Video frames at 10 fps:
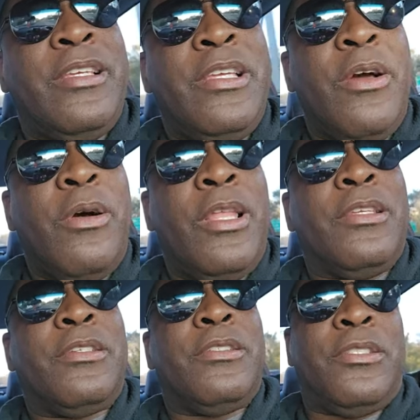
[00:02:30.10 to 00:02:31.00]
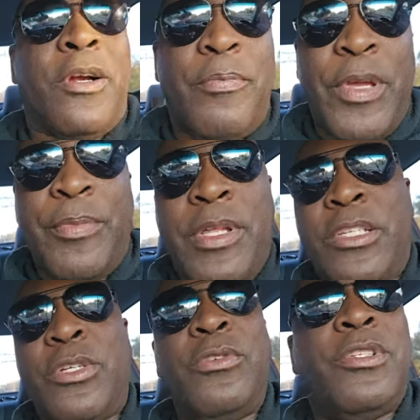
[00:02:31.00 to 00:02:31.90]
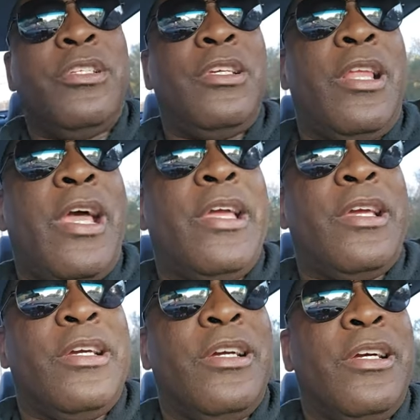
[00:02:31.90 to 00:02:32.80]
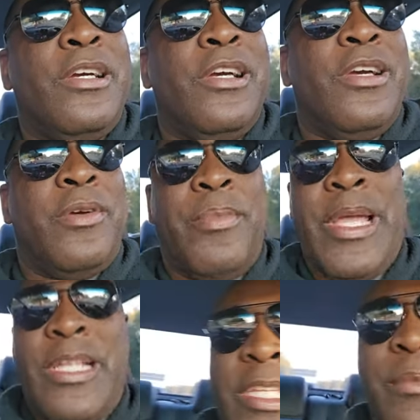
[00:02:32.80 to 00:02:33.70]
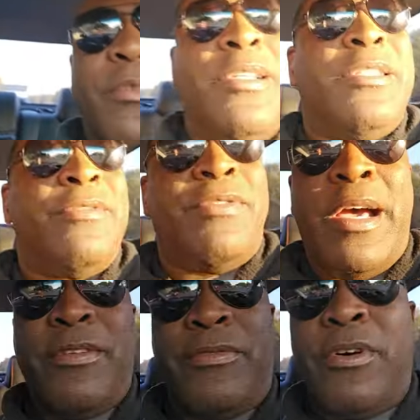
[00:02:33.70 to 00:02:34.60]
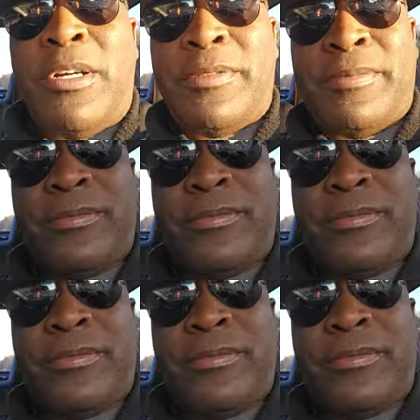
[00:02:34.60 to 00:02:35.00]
you know, uh, certain people are choosing to like make a deep run to the Final Four.